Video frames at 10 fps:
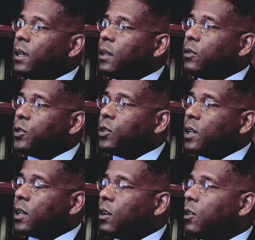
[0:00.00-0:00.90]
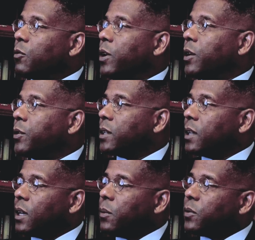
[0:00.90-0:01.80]
You know, when you look at all the rhetoric
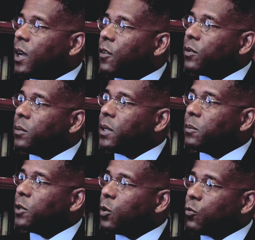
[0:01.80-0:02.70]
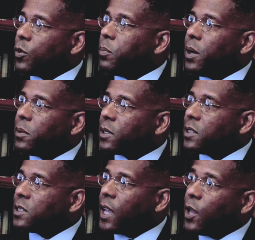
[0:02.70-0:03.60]
that comes out from them, you know,
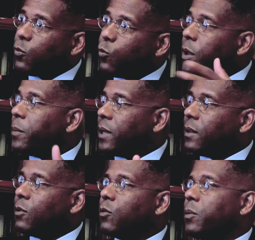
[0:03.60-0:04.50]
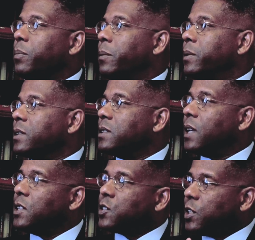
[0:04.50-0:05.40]
Republicans hate women, or Republicans
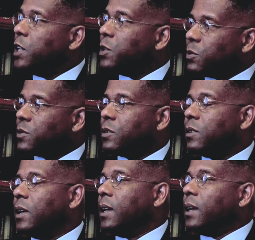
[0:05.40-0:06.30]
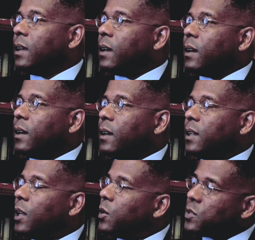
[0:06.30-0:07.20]
hate seniors, or
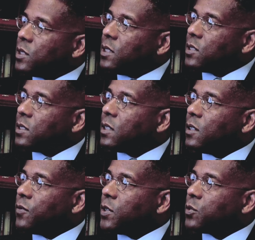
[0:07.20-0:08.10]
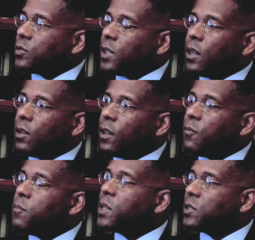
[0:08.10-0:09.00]
they don't see us as individuals. They have
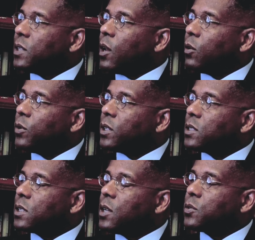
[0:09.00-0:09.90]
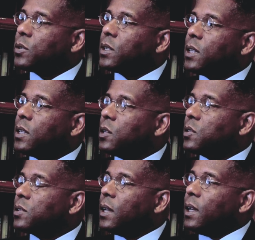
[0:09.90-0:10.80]
missed out on what this country
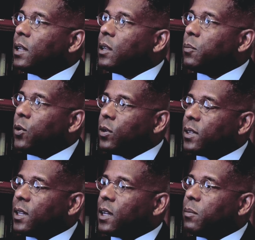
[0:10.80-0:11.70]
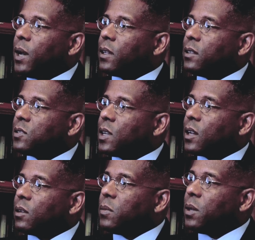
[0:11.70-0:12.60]
is. The important thing about the
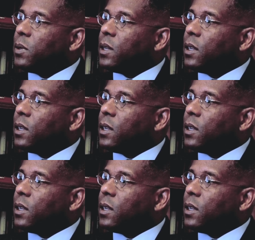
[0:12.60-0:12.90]
Second Amendment